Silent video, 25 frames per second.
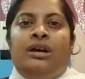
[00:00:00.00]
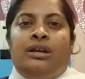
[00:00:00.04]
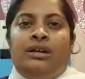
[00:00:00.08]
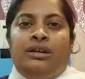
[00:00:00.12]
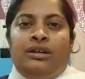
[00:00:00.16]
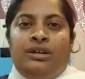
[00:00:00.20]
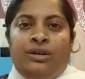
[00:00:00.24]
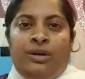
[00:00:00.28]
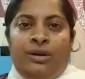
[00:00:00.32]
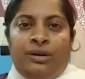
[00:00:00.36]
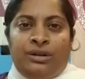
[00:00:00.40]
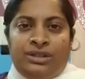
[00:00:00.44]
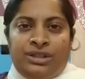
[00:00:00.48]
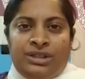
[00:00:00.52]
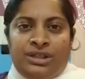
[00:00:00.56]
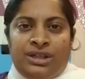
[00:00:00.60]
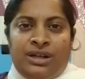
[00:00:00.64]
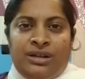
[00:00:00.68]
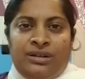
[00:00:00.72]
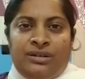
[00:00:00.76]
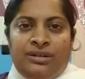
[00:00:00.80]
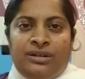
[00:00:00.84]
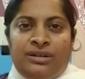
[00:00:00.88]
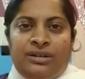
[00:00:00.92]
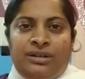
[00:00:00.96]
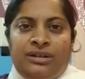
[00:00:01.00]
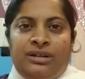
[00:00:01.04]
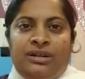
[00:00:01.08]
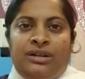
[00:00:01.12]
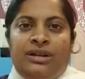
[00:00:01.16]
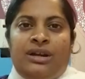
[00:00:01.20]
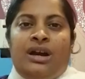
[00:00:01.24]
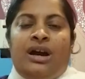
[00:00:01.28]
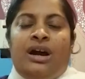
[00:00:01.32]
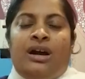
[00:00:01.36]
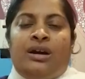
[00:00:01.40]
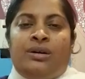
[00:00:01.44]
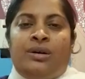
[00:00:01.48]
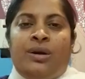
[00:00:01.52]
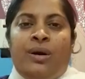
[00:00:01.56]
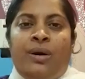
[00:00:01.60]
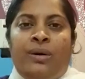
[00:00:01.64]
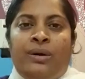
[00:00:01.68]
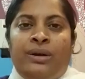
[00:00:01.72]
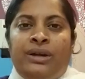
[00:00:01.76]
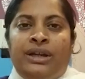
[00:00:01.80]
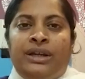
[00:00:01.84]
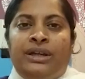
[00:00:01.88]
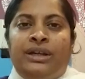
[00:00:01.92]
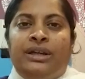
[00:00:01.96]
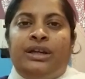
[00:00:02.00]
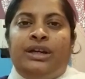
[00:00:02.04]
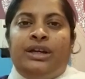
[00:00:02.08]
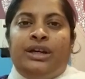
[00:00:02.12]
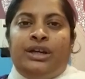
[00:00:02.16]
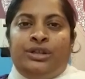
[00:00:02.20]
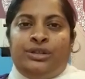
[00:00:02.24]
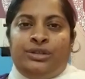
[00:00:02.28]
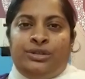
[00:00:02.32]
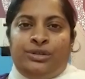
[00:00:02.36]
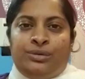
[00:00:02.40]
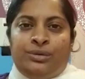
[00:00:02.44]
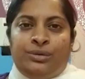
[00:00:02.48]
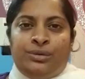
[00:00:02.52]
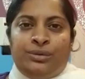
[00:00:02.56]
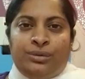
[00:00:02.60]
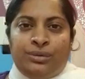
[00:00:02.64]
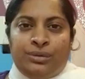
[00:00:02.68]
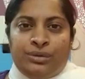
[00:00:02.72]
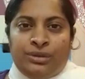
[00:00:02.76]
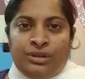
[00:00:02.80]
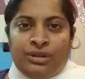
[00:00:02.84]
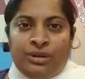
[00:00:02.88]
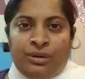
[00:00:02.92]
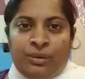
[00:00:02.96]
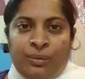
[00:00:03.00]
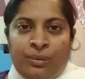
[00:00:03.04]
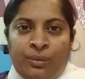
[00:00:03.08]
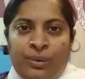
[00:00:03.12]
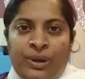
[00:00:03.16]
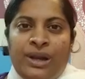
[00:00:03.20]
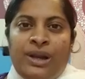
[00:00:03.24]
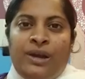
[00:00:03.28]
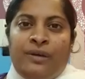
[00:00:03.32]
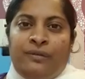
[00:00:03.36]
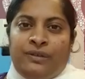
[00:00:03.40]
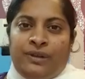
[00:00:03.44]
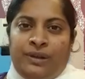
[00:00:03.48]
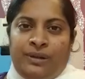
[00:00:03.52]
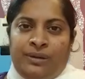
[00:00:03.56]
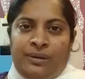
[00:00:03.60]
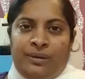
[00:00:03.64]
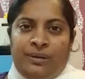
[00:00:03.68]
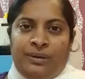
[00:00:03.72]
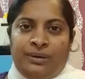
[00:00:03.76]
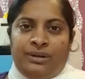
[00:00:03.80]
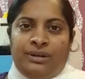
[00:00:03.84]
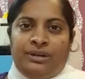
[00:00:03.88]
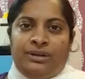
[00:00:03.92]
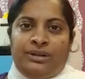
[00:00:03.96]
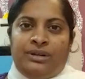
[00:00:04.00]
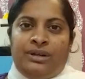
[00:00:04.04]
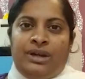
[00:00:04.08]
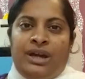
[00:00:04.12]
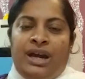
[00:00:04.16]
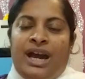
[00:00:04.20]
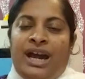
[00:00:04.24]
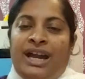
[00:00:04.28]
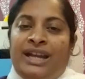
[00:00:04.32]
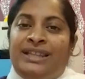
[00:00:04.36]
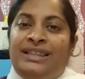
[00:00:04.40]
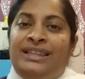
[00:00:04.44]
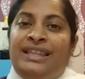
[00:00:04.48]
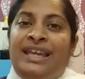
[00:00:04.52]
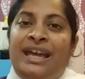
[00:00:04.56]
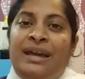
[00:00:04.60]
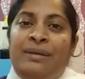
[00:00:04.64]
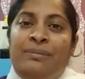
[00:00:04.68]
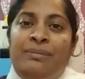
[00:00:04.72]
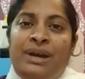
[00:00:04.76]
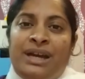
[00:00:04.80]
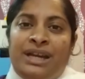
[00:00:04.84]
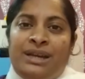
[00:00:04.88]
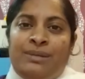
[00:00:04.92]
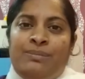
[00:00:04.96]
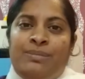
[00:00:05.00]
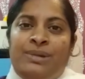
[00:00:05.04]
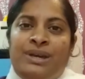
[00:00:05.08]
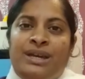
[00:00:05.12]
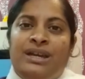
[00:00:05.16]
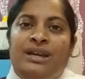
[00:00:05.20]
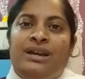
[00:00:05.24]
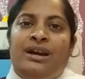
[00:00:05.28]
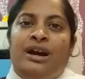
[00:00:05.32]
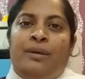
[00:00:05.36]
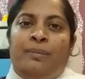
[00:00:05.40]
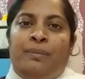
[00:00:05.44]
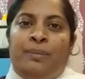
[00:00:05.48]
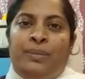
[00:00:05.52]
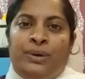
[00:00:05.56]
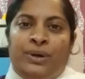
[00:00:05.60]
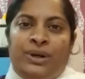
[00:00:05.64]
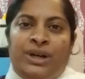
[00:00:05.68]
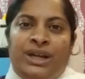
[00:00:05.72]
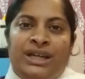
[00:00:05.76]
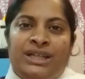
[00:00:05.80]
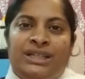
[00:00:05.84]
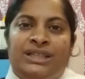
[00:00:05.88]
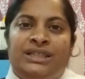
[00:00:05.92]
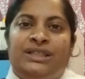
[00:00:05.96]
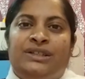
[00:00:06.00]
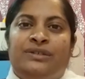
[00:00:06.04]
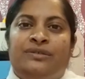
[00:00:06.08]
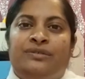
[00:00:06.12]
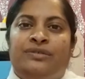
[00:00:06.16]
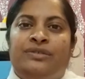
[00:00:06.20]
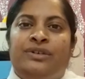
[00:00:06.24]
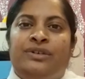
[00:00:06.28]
your children according to the will of the Lord, and they might be a productive